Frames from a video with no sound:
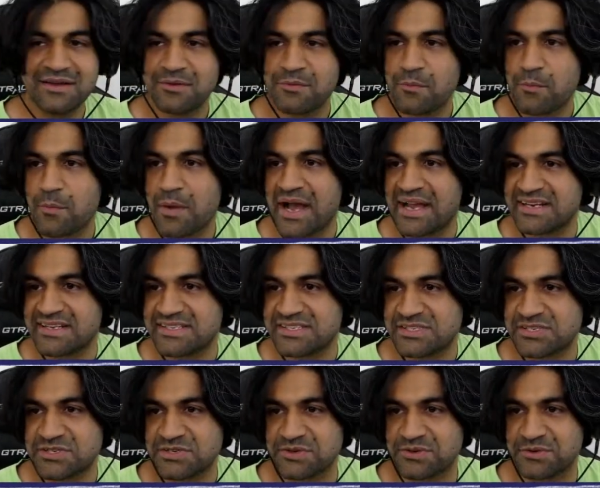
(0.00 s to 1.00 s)
minus
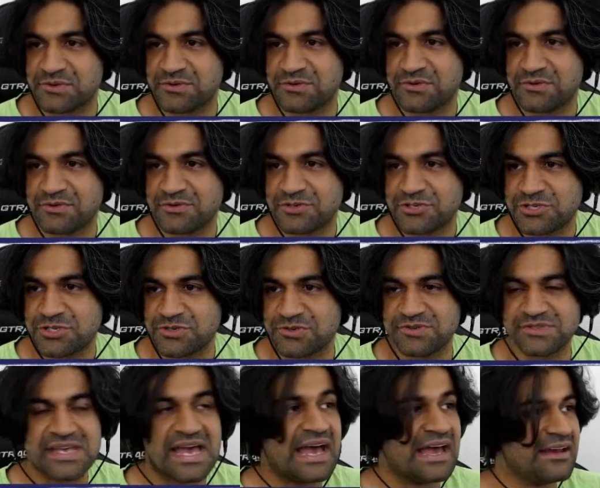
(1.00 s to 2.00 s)
2,
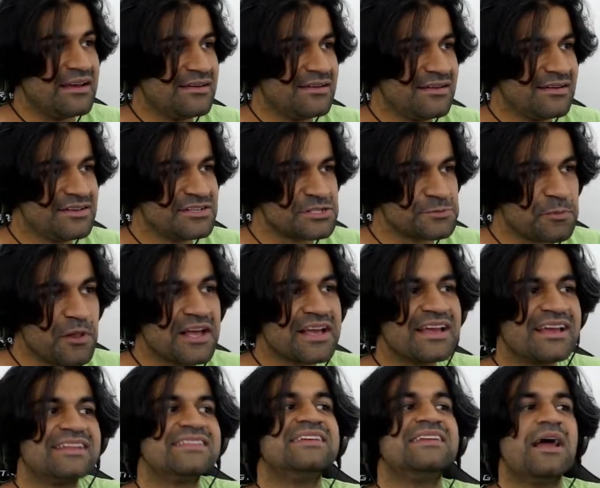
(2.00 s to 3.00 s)
choose n. Just
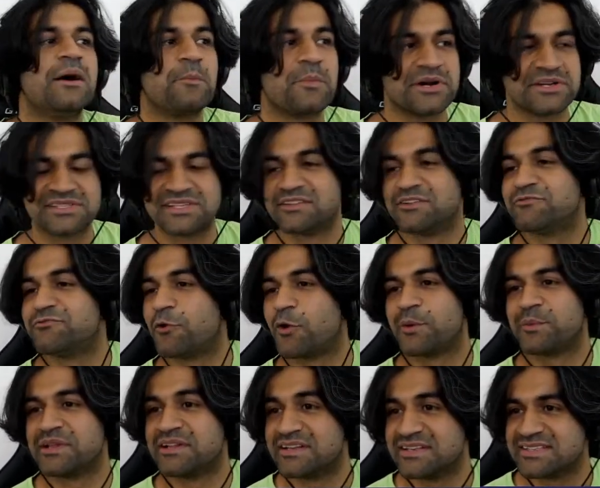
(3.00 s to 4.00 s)
plugging in the numbers in the
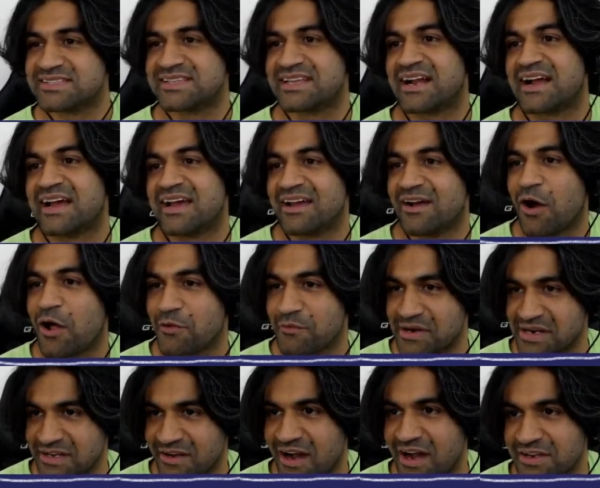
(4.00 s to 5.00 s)
formulas that I
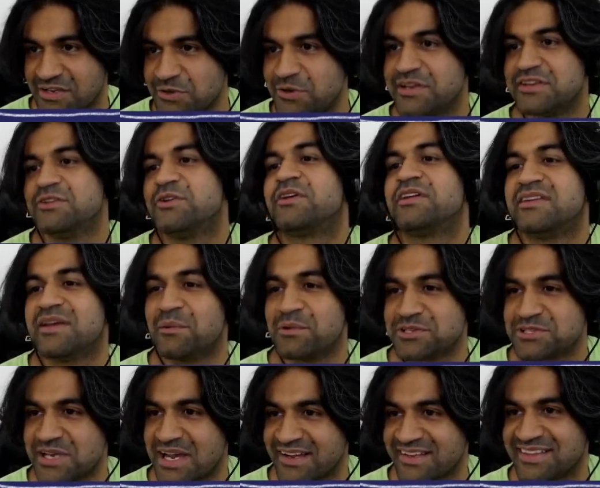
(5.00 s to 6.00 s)
already got. You can double
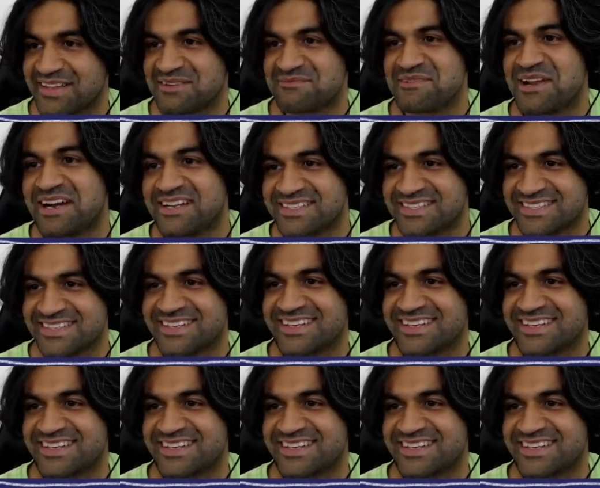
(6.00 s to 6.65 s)
check that I'm not